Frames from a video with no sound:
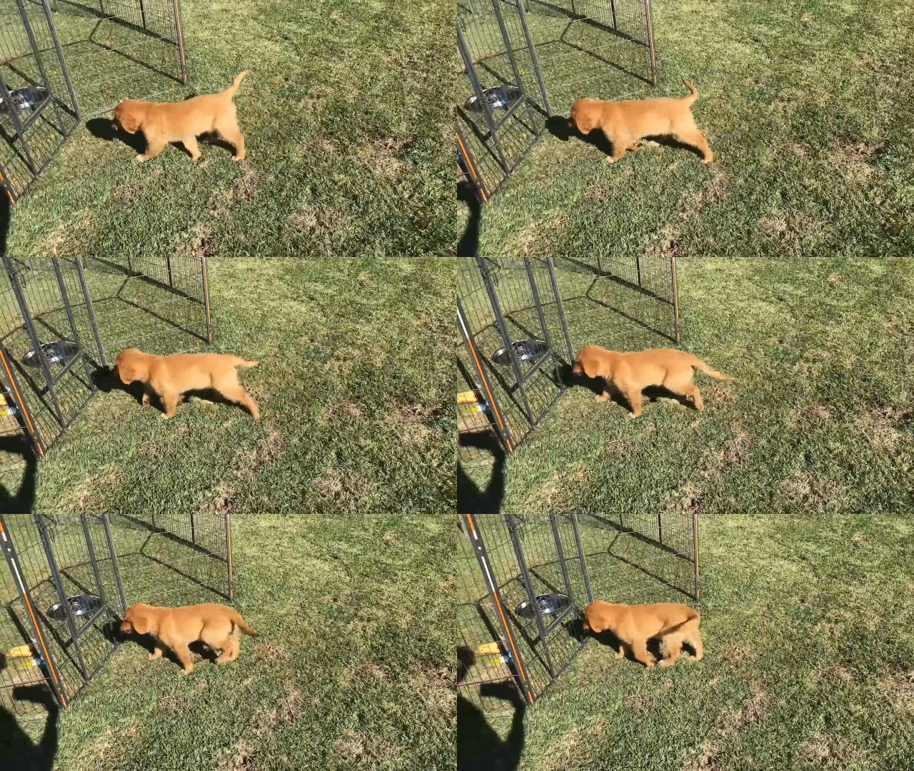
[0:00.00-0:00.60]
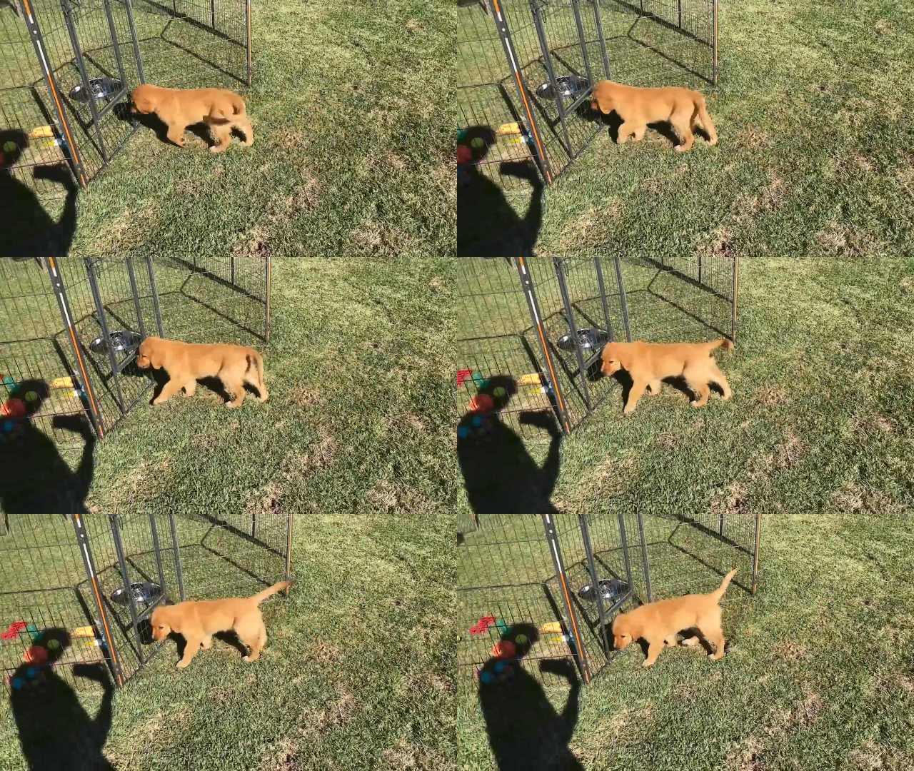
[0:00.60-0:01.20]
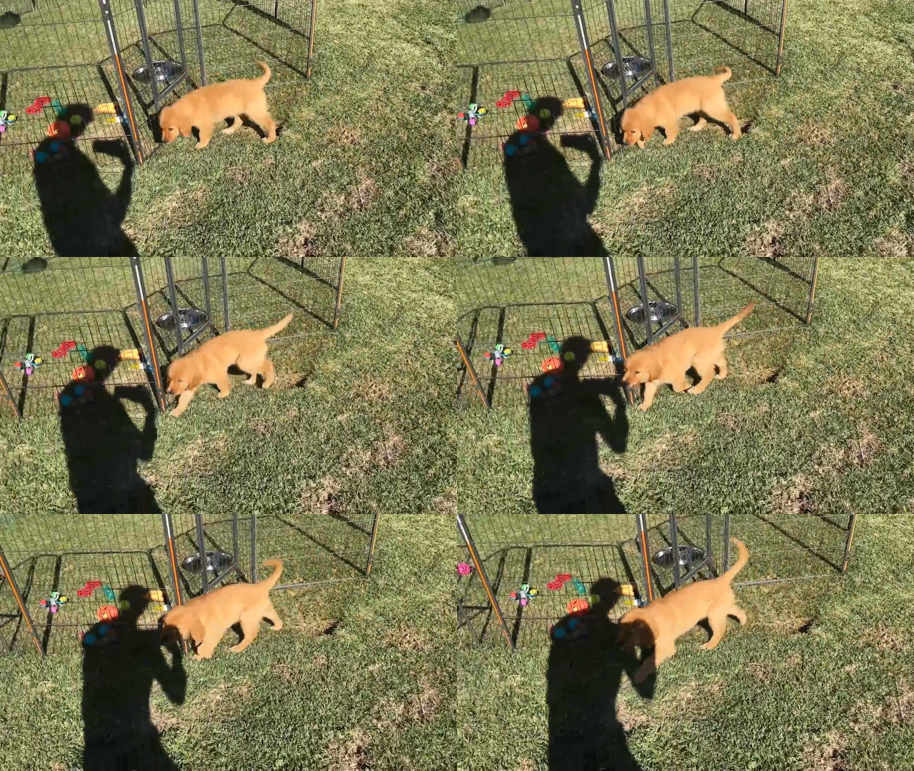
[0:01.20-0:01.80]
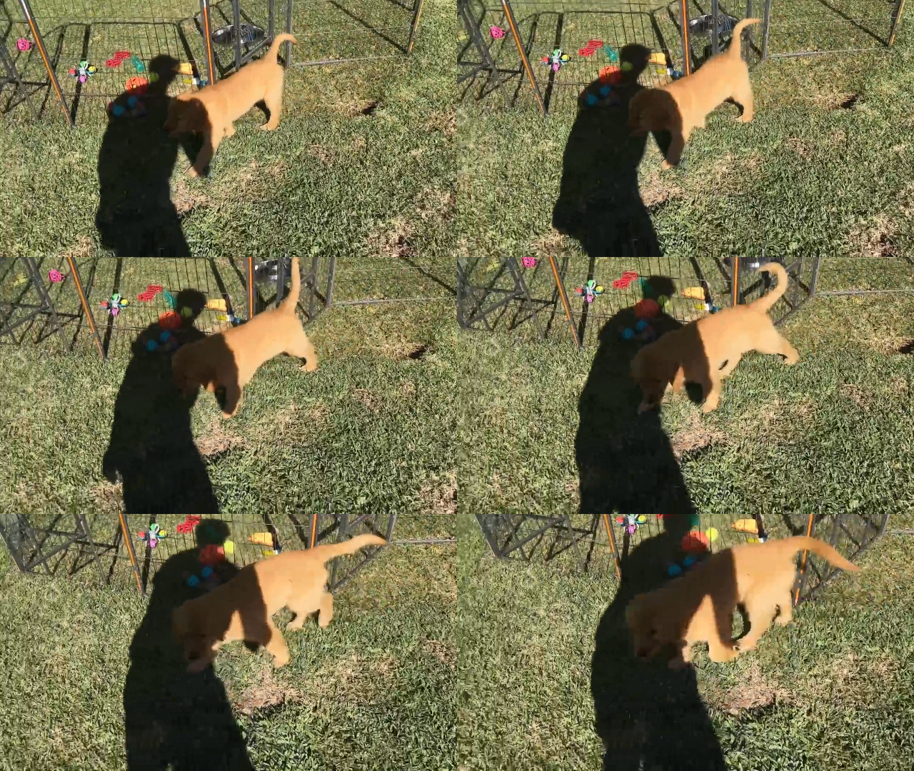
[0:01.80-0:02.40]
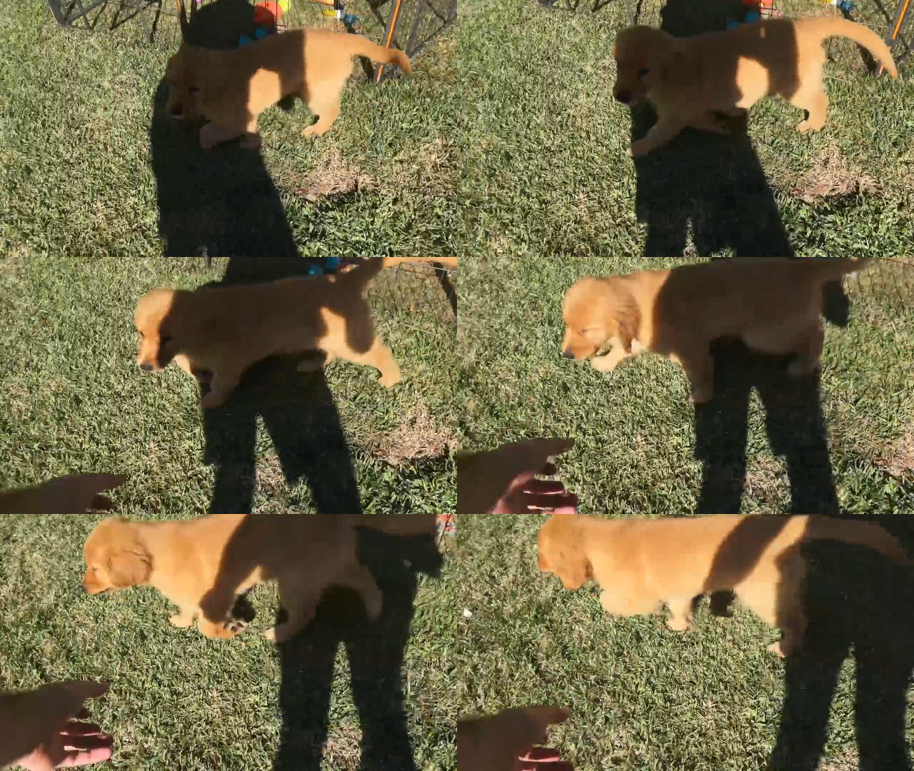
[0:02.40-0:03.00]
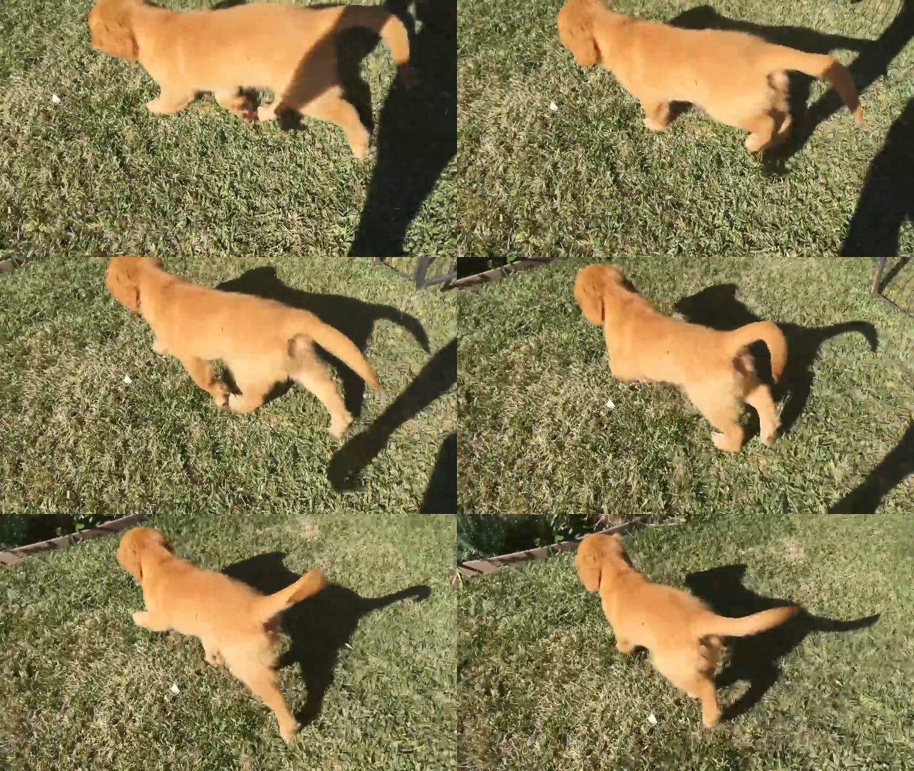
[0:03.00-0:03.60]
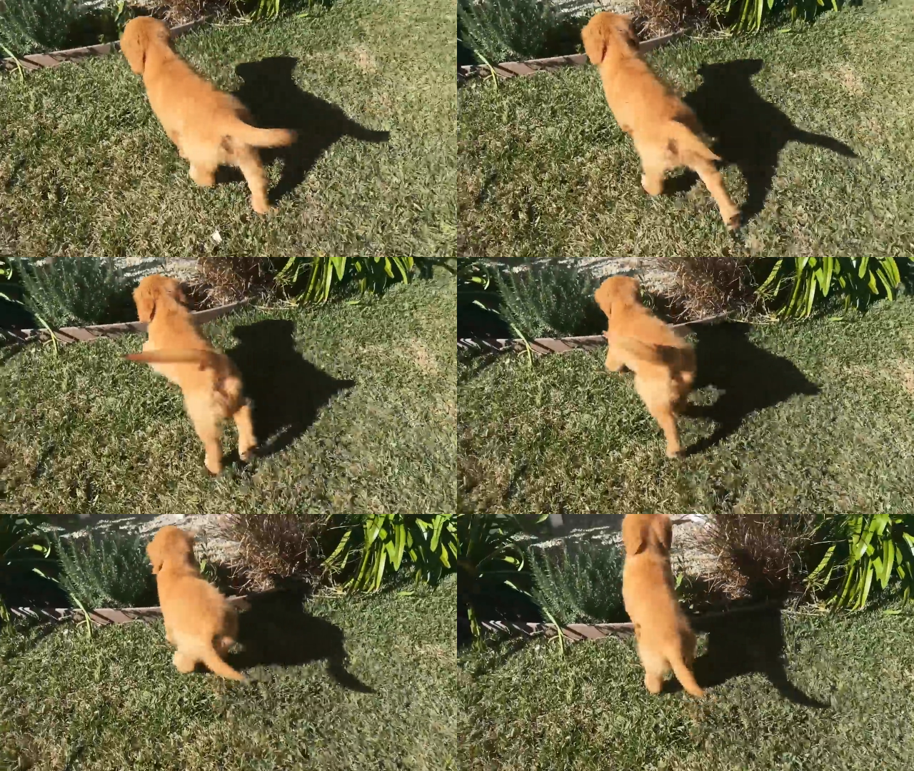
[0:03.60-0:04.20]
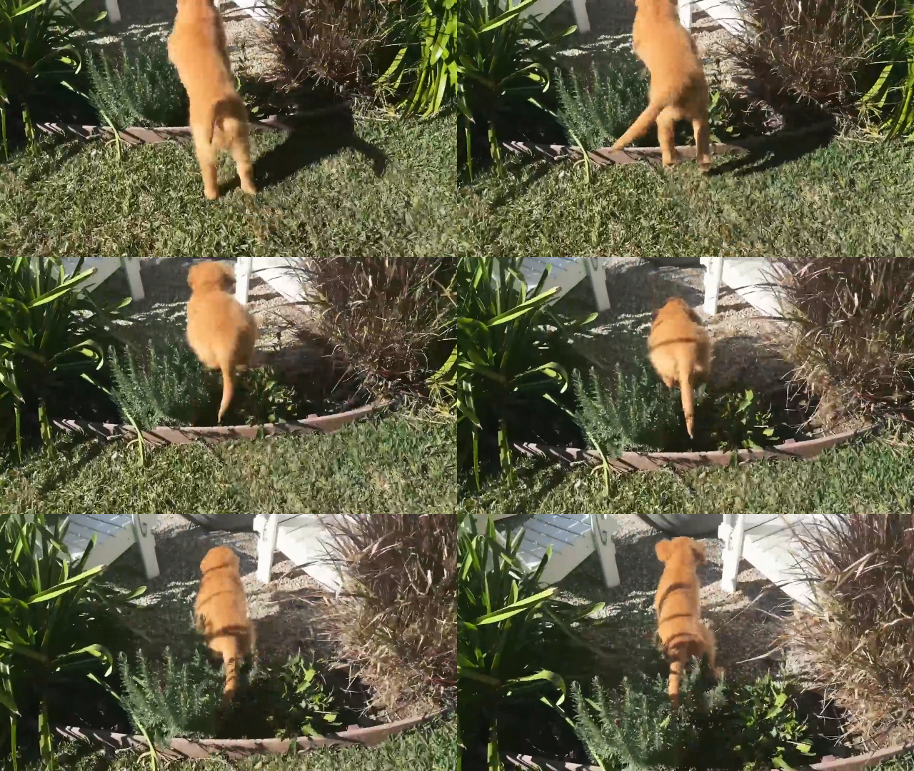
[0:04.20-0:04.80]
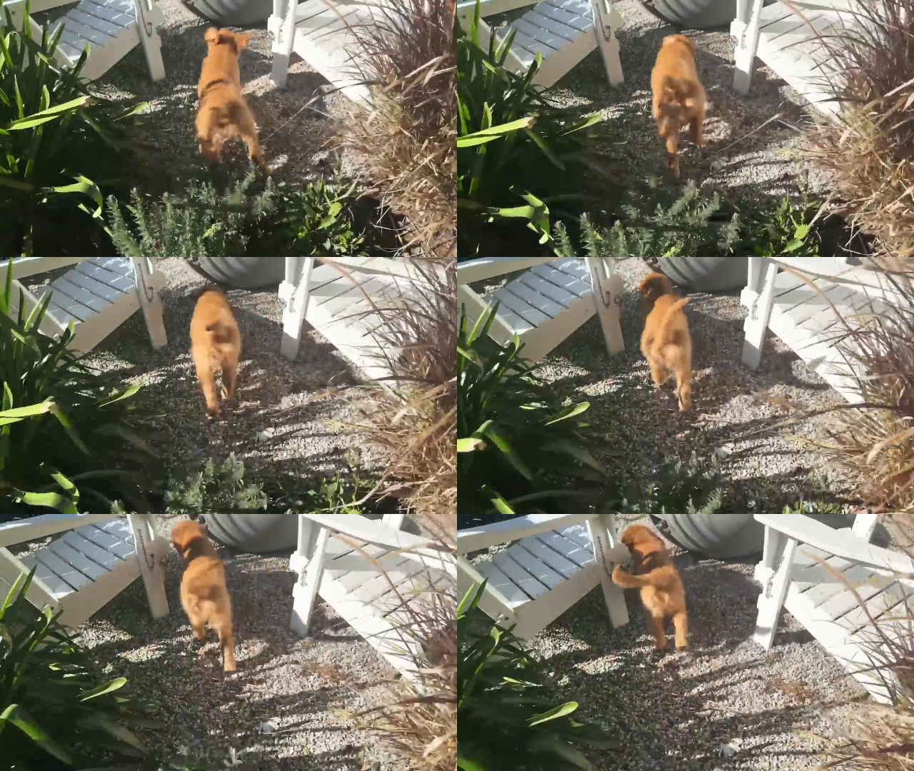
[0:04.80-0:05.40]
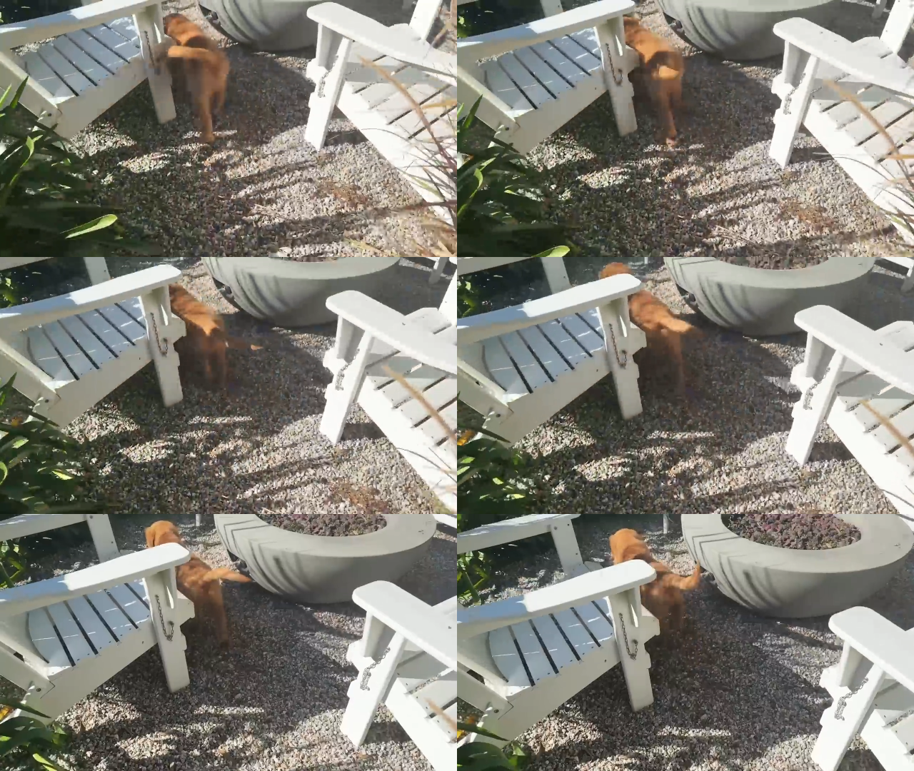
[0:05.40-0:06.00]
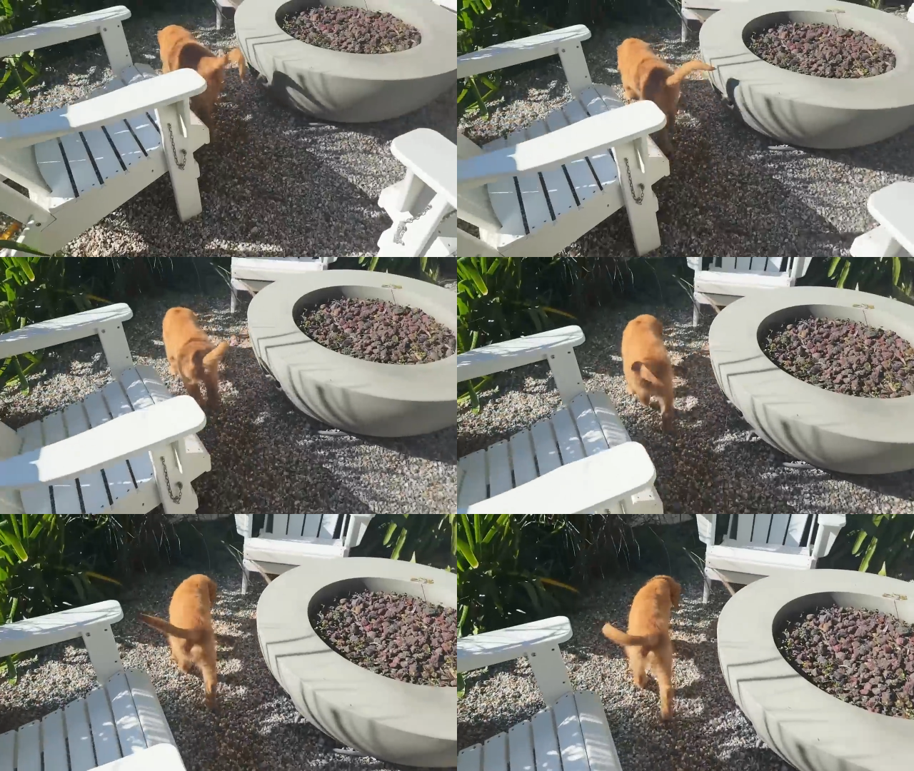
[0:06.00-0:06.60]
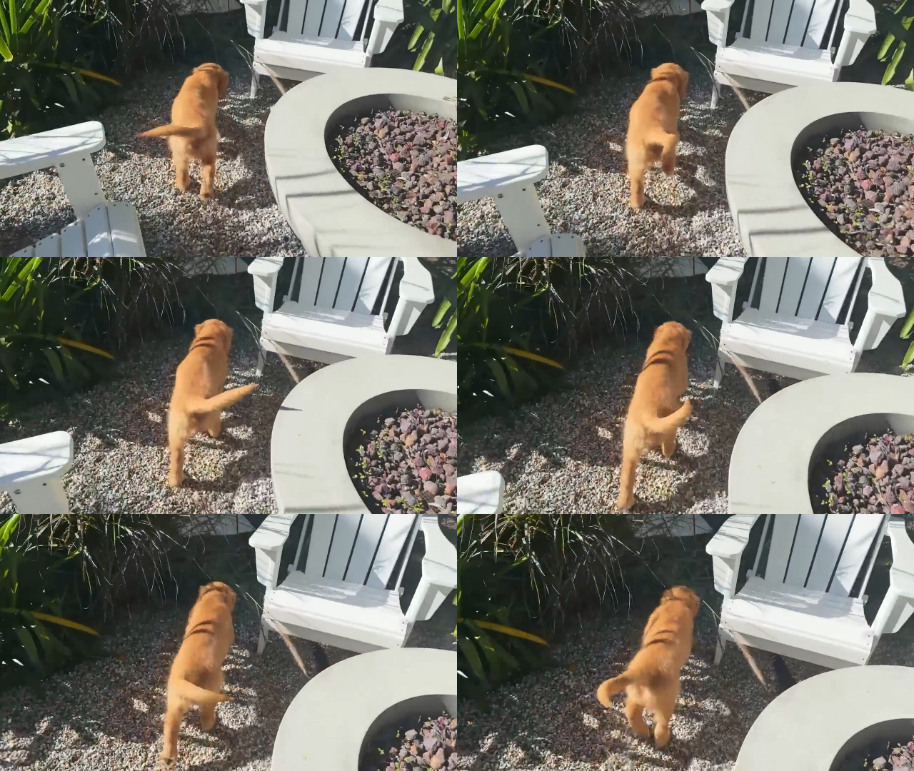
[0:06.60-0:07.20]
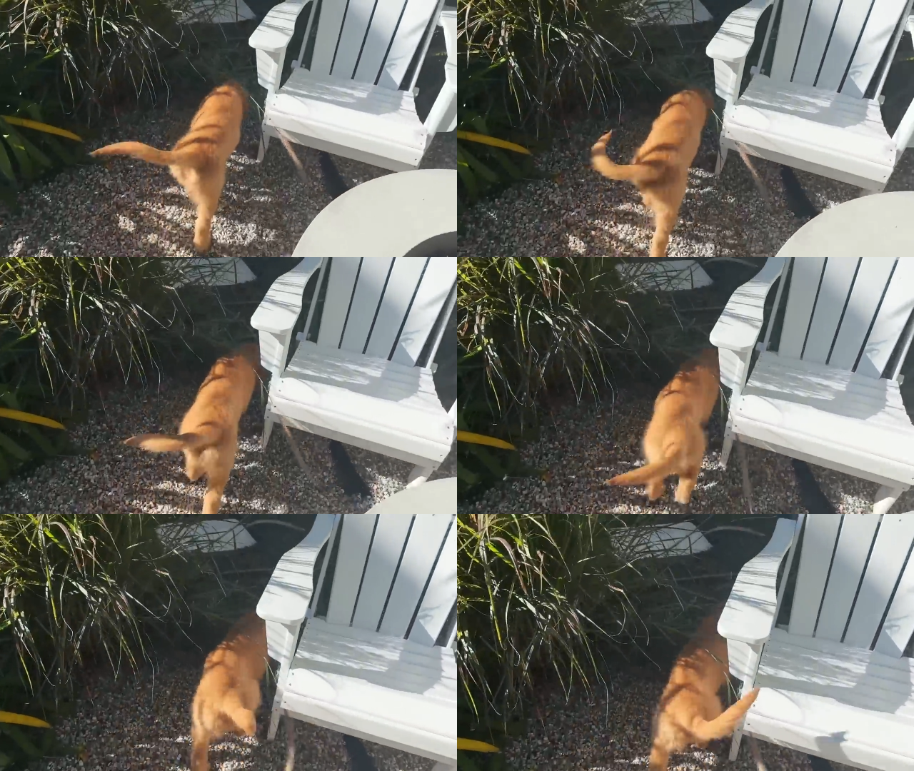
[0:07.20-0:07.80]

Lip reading: No face is visible, so there are no lips to read.